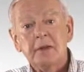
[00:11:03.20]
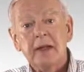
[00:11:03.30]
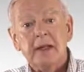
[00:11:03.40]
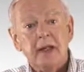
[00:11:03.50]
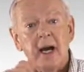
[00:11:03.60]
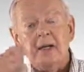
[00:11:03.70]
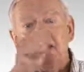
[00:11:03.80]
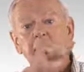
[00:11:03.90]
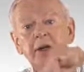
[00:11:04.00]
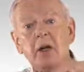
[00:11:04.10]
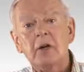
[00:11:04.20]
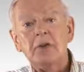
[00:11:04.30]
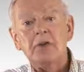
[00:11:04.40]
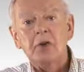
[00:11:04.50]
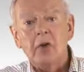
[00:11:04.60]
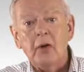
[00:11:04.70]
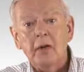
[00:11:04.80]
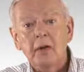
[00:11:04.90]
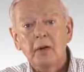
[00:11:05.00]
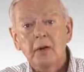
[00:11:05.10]
and he knocked on Dart's
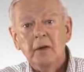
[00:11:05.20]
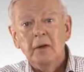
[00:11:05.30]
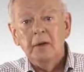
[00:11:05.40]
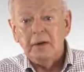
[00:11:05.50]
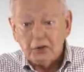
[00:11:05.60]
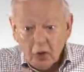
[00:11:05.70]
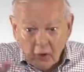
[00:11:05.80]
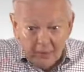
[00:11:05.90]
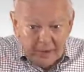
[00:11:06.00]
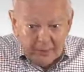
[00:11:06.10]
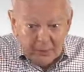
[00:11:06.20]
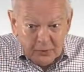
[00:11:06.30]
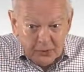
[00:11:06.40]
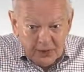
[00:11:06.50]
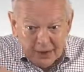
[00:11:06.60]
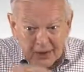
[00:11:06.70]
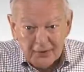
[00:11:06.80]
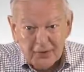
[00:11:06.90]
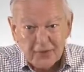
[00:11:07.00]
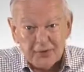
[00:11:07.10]
door. The Tong baby was sitting
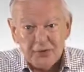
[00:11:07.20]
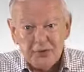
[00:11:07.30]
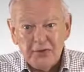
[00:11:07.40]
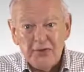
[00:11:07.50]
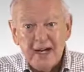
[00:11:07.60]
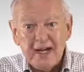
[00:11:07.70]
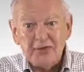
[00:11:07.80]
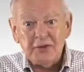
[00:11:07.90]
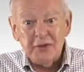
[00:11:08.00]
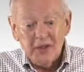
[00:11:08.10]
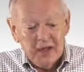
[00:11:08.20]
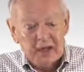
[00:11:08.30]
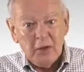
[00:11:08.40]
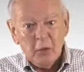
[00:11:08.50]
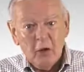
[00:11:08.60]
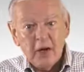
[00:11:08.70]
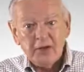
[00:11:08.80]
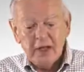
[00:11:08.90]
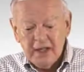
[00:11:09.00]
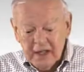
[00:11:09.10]
on Dart's desk, and he walked
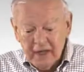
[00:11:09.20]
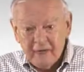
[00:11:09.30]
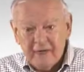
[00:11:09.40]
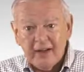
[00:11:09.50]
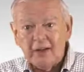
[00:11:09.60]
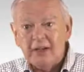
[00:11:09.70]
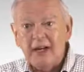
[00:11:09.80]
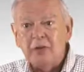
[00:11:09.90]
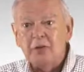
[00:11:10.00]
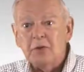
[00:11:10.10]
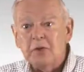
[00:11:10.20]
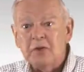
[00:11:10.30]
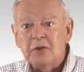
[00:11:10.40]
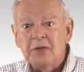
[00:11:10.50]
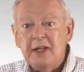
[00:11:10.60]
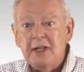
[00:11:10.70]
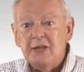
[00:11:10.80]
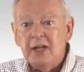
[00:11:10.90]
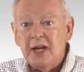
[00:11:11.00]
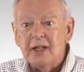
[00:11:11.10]
in and he fell down to his
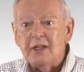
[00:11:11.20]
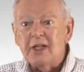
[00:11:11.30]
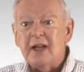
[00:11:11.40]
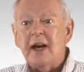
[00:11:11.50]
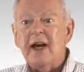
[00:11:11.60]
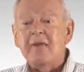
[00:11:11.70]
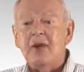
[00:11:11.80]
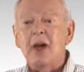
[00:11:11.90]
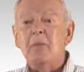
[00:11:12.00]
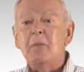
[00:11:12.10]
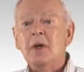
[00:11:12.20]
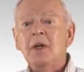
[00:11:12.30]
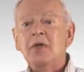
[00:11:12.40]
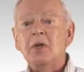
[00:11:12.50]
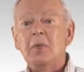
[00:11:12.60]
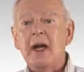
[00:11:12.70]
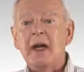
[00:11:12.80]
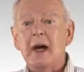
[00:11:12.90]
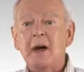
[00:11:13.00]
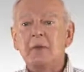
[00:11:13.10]
knees and he said, I have come to pay
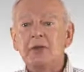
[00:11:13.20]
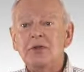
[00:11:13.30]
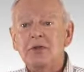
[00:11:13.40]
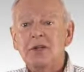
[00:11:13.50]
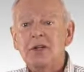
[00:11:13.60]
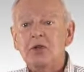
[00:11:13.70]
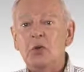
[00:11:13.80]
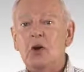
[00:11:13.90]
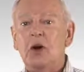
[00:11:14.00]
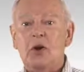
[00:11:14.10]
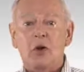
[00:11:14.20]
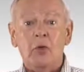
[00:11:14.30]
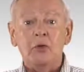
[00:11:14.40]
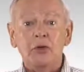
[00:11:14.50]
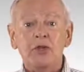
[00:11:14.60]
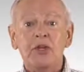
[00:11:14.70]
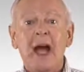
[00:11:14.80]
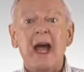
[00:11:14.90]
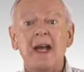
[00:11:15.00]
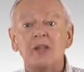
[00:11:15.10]
homage to our oldest
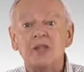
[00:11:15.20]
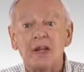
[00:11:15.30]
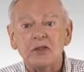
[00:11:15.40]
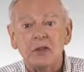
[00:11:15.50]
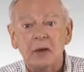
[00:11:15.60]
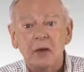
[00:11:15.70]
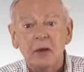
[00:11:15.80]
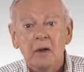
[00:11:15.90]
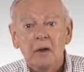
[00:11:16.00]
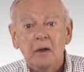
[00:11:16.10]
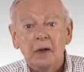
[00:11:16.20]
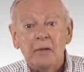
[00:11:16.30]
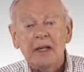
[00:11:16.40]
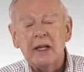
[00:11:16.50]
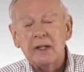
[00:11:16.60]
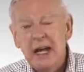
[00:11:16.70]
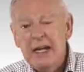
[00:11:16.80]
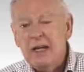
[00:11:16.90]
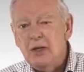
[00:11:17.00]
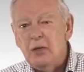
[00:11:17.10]
ancestor. Because
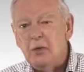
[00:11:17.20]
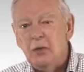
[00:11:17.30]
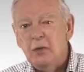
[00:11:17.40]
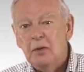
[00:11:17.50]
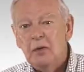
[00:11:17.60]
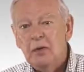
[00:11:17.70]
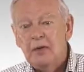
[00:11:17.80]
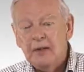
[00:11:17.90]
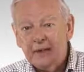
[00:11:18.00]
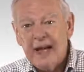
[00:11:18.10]
he knew that